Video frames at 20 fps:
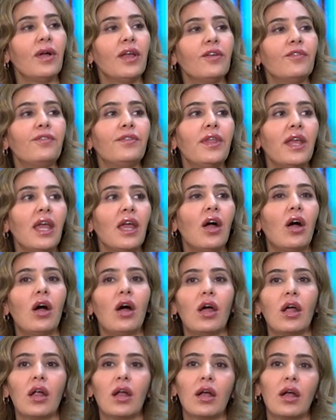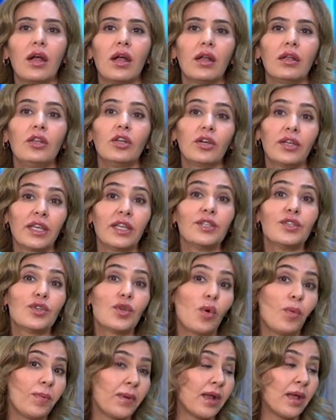if they are looking to
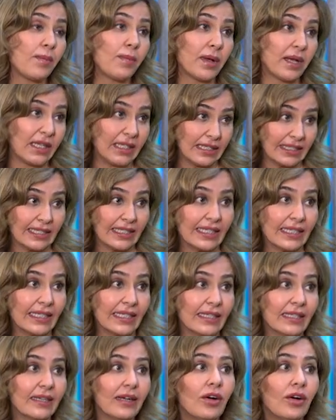open up a clinic